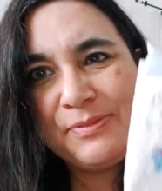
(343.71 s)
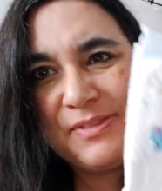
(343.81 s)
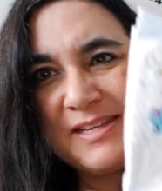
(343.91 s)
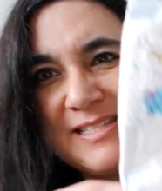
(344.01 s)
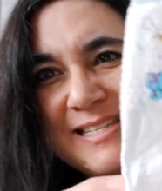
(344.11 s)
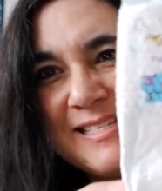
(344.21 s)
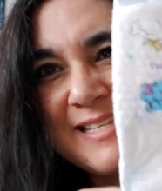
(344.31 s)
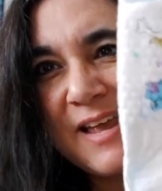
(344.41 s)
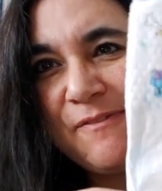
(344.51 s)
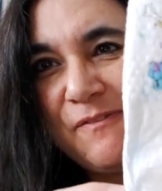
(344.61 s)
this is
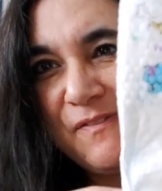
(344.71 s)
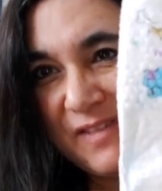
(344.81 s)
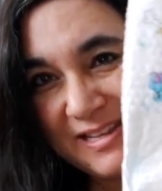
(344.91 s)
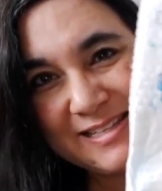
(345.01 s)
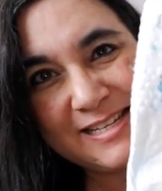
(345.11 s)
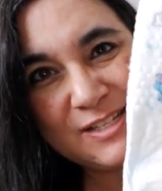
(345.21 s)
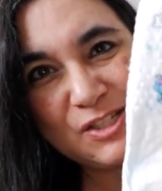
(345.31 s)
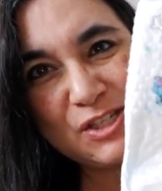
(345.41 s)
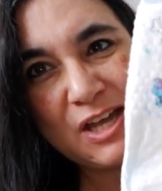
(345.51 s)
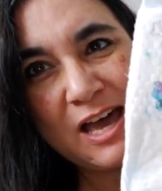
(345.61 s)
a
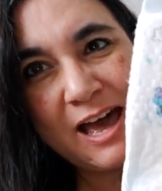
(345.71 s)
vintage